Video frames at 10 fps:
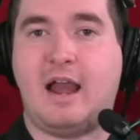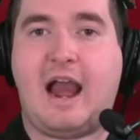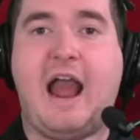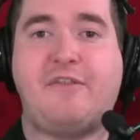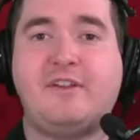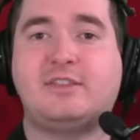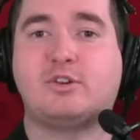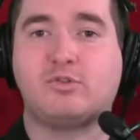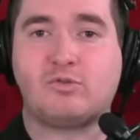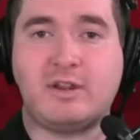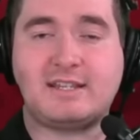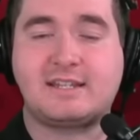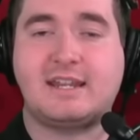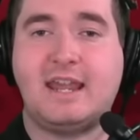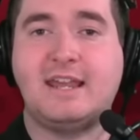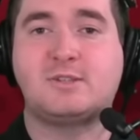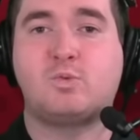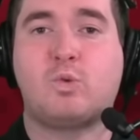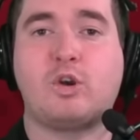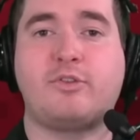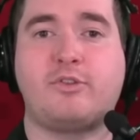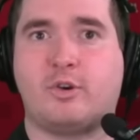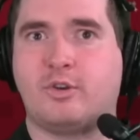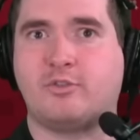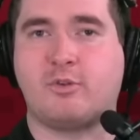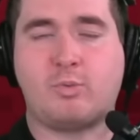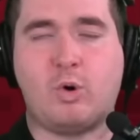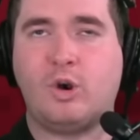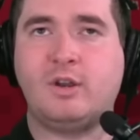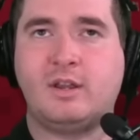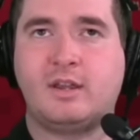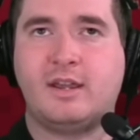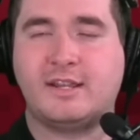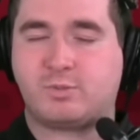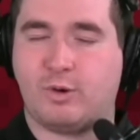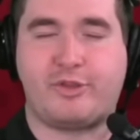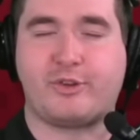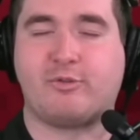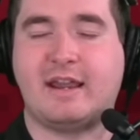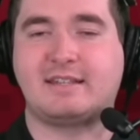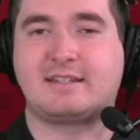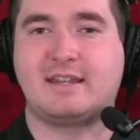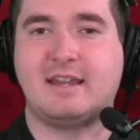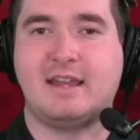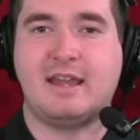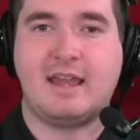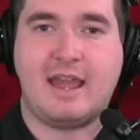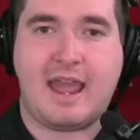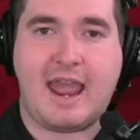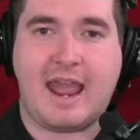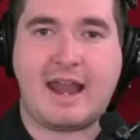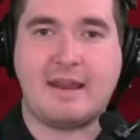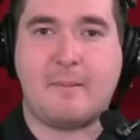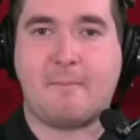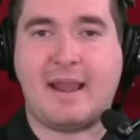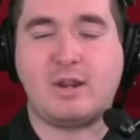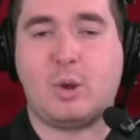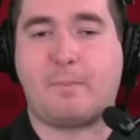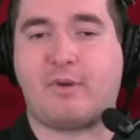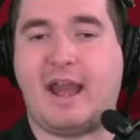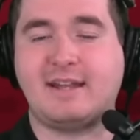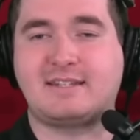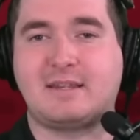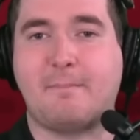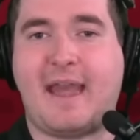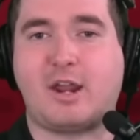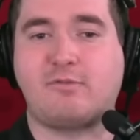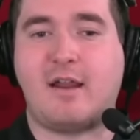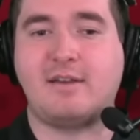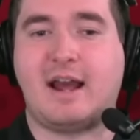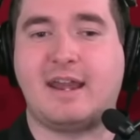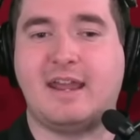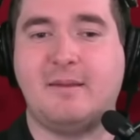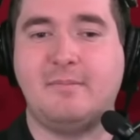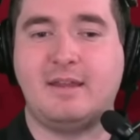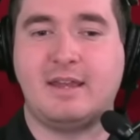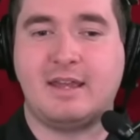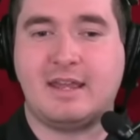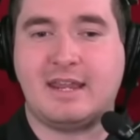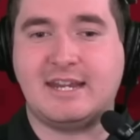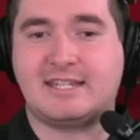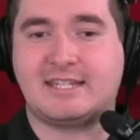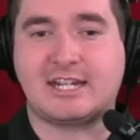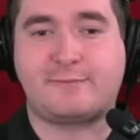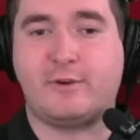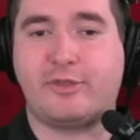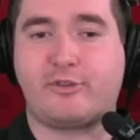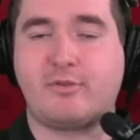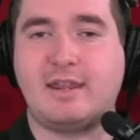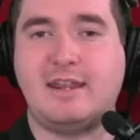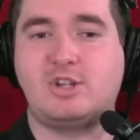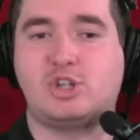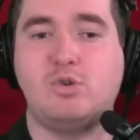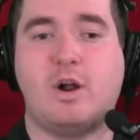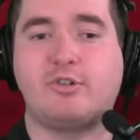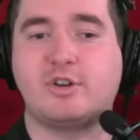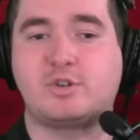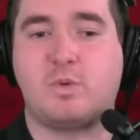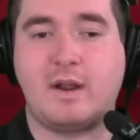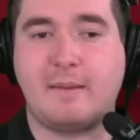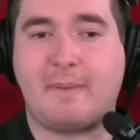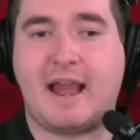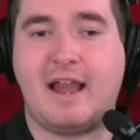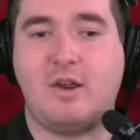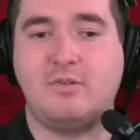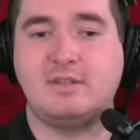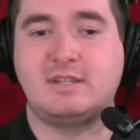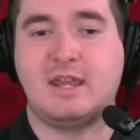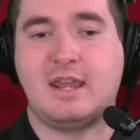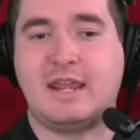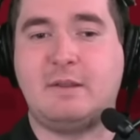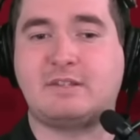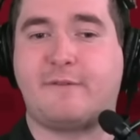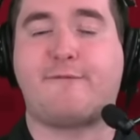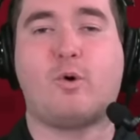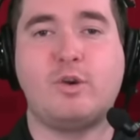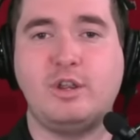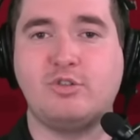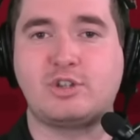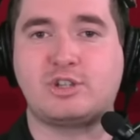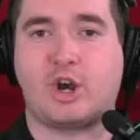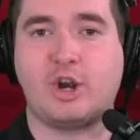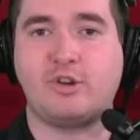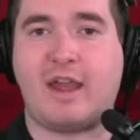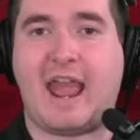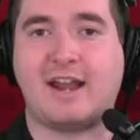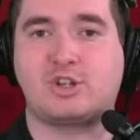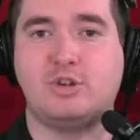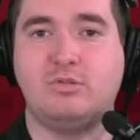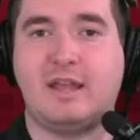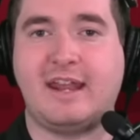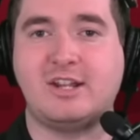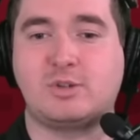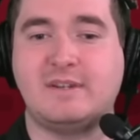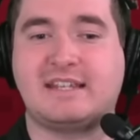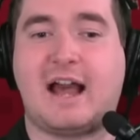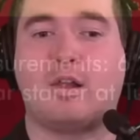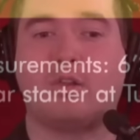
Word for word: I think the risk is worth, or the reward is worth the risk. And Michael Pratt, some background on him. He's six foot three, two hundred twenty pounds. He was a four-year starter at Tulane, so he's got